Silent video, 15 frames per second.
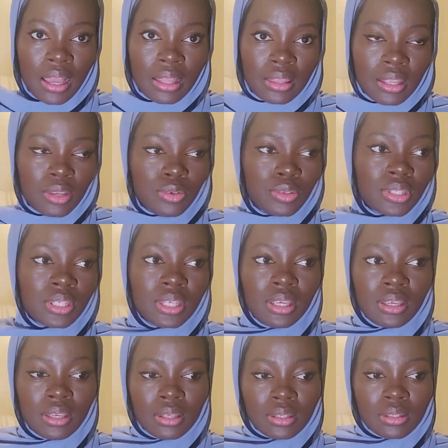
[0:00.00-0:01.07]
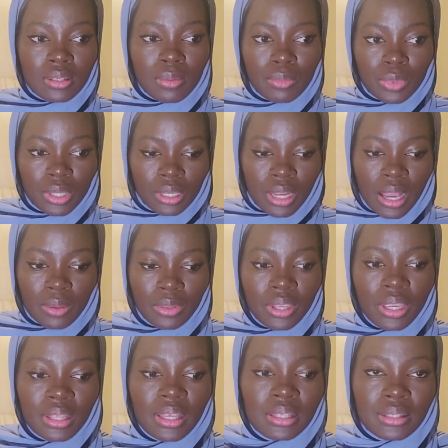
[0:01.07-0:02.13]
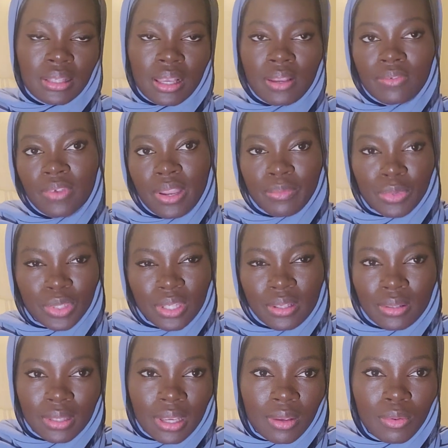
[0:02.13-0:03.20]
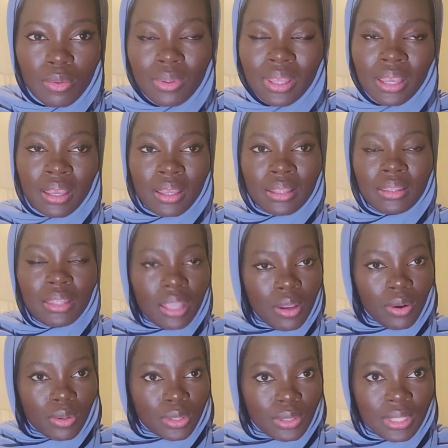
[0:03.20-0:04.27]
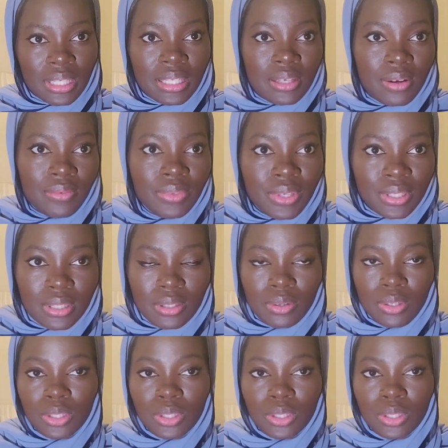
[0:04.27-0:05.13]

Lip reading: and then you see someone out there that's like 5%, like, oh, they also deserve this too.